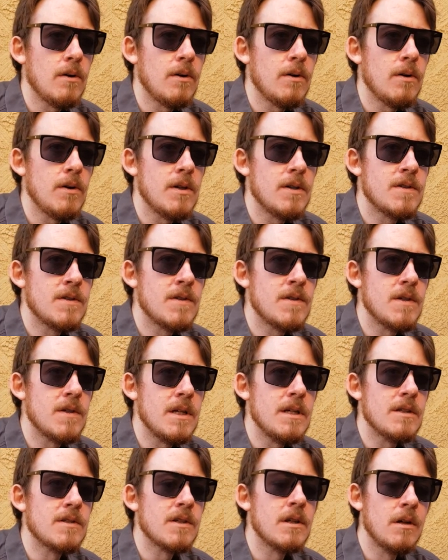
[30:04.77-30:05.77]

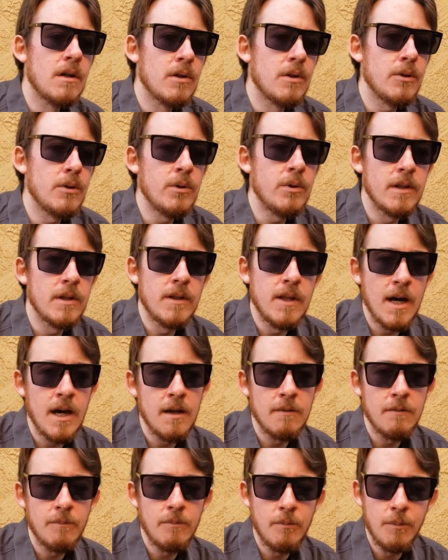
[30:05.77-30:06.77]
it's concluded
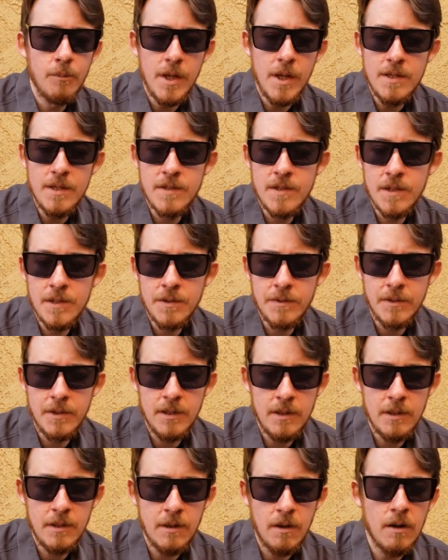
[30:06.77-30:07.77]
that
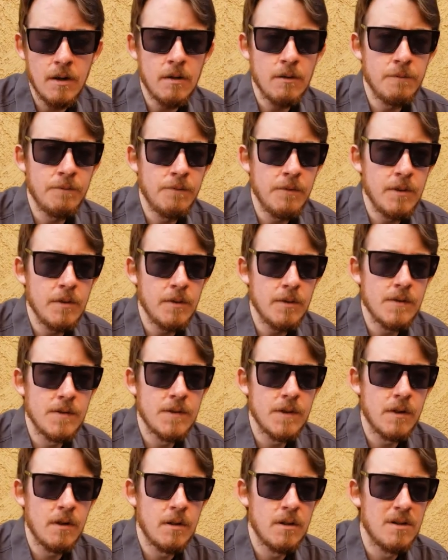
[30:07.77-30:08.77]
basically all fields
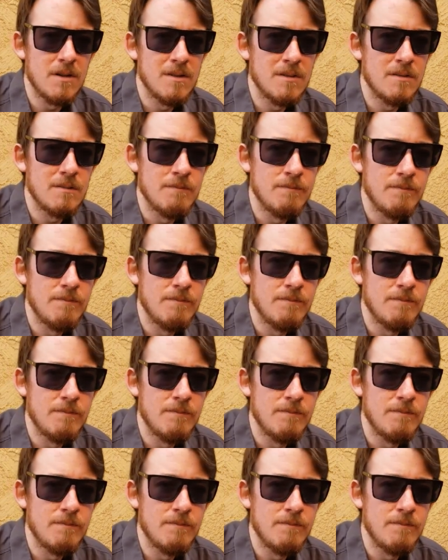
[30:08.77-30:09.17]
are